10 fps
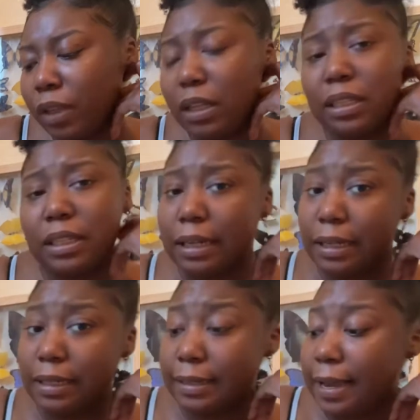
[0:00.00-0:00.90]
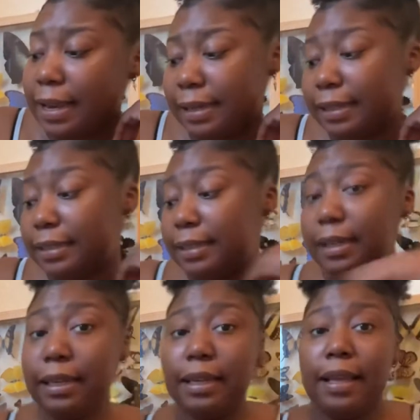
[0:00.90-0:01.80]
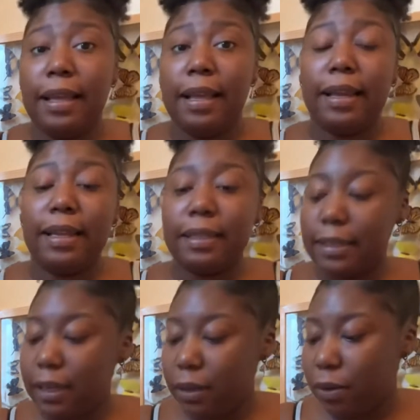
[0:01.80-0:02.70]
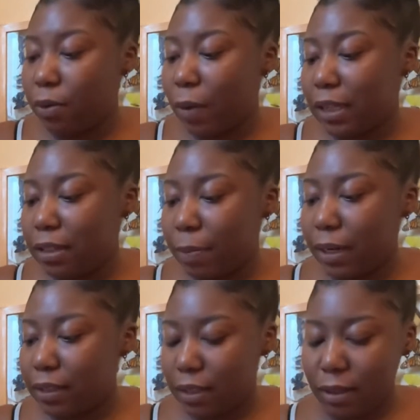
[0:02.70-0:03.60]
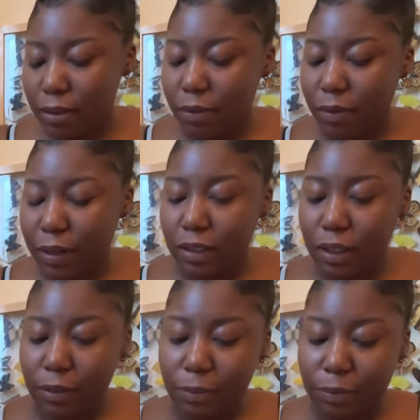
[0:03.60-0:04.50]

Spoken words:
Let's set that aside and let's see. Let's see. Why is the Page of Cups in reverse here?